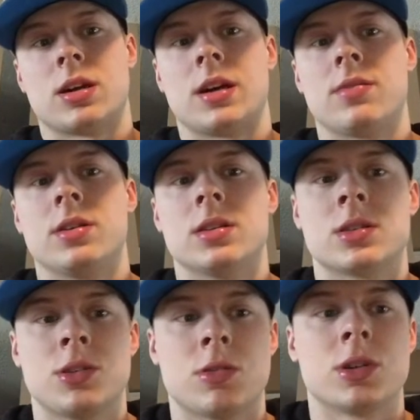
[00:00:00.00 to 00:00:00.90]
have
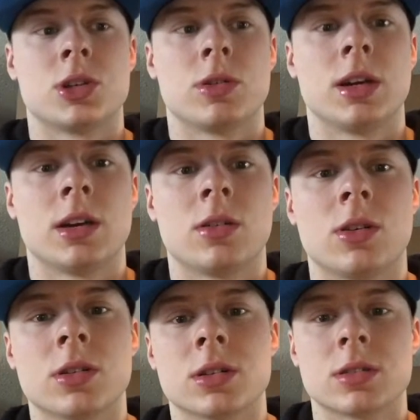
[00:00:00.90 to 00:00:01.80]
is
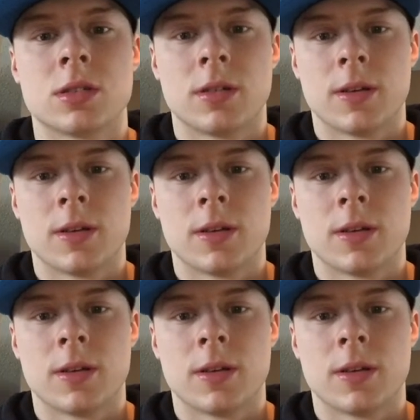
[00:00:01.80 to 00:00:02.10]
$229.